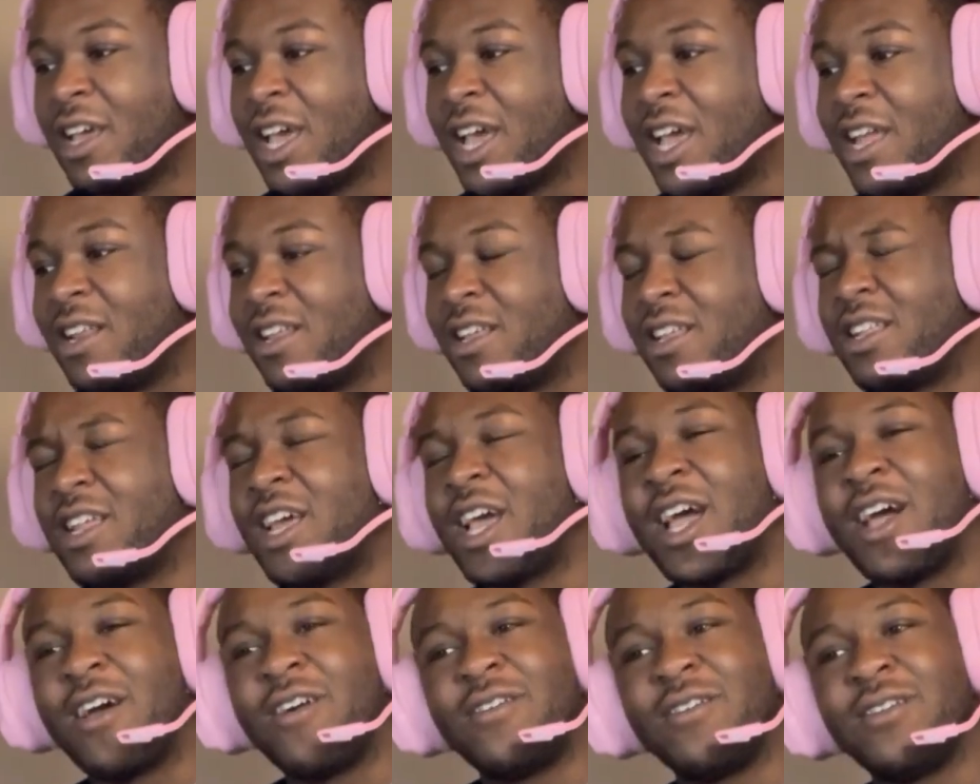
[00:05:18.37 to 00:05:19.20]
and then
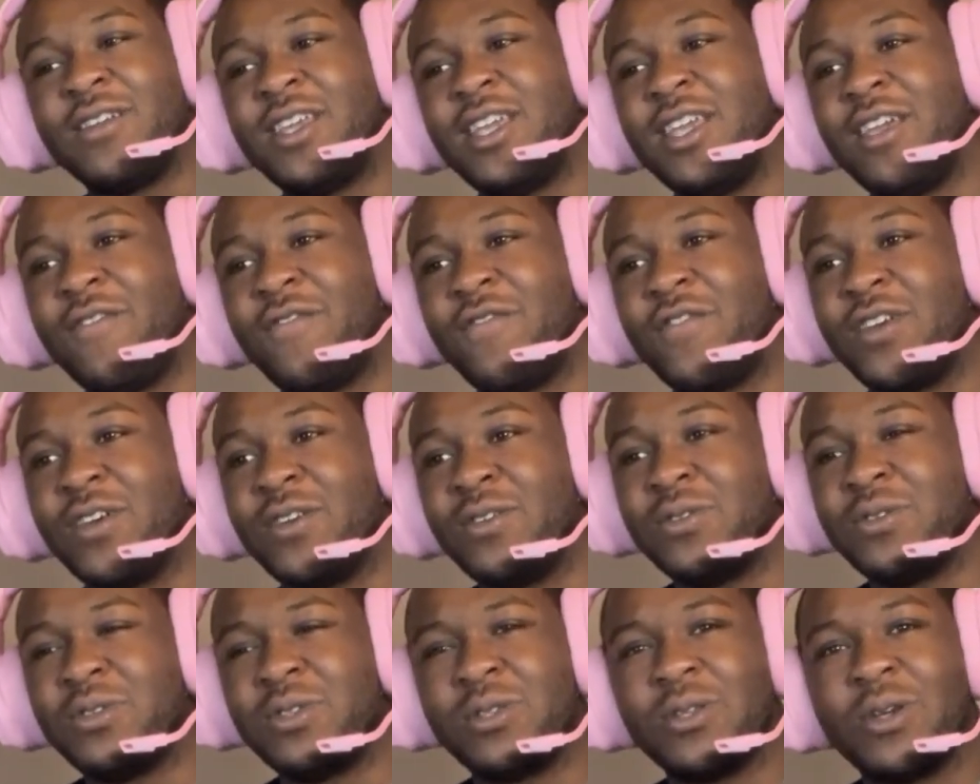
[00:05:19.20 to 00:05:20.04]
how he
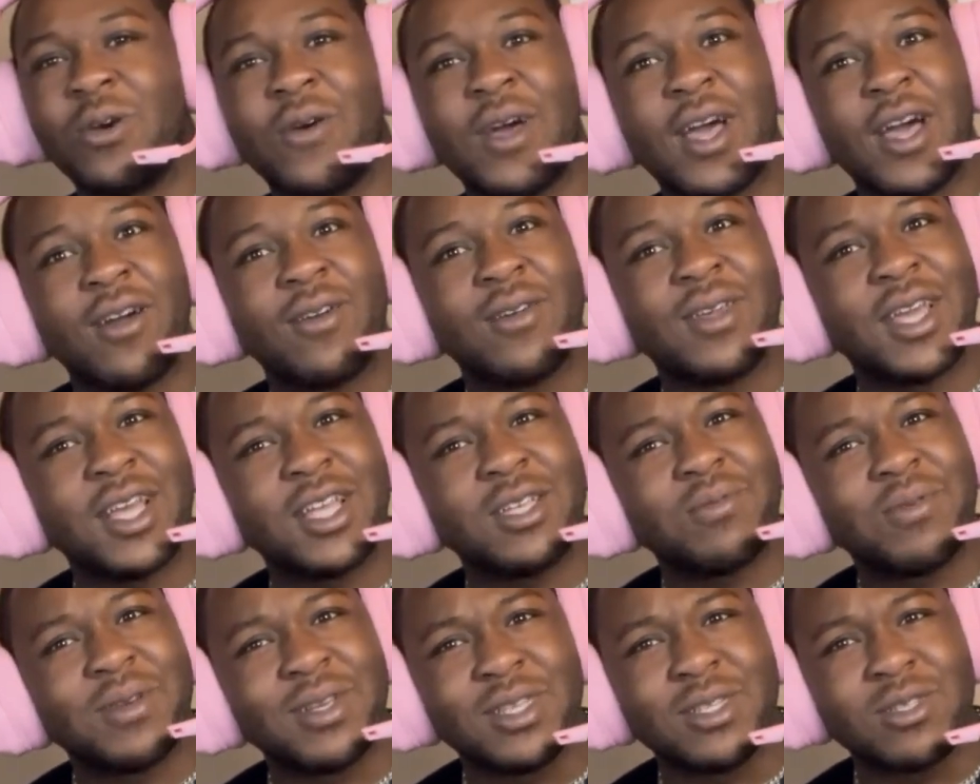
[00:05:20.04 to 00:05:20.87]
felt so
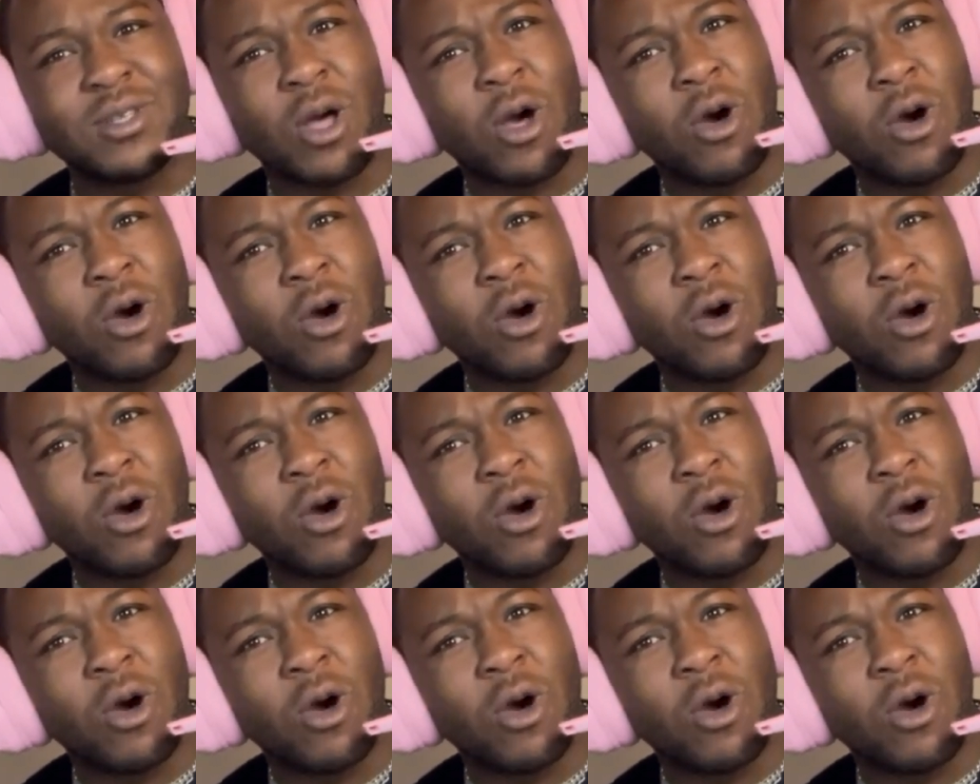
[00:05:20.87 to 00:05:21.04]
outcast by his